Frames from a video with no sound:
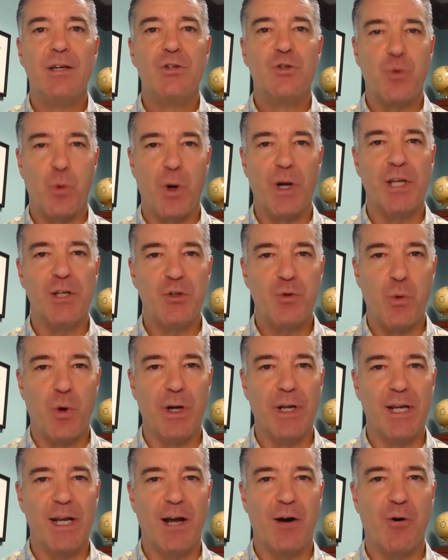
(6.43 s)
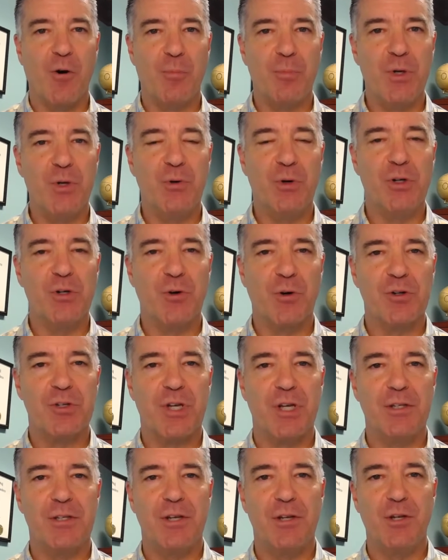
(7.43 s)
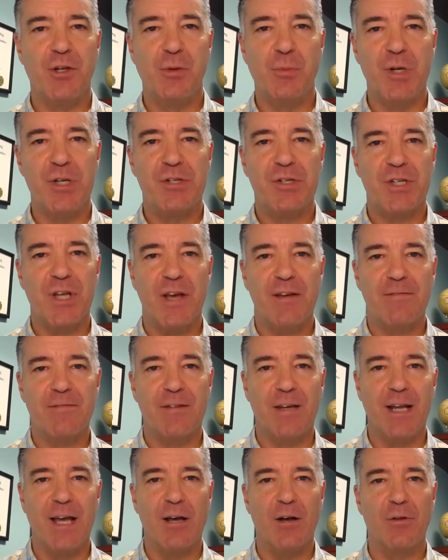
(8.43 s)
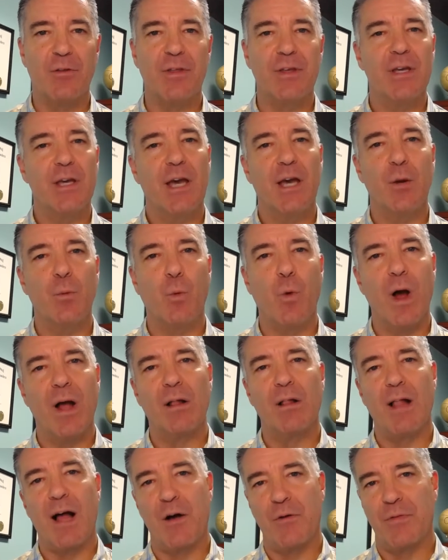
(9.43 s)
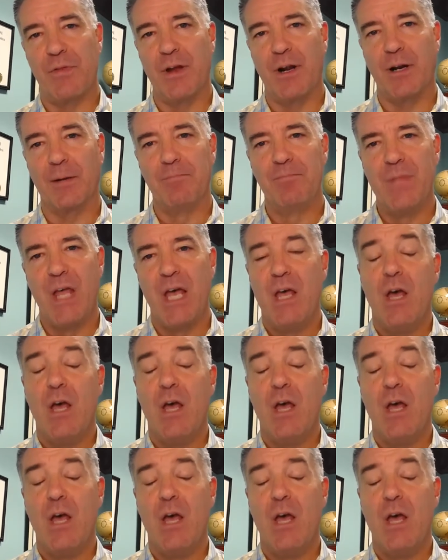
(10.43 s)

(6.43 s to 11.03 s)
2020. I hope you and yours continue to be safe and healthy and well out there.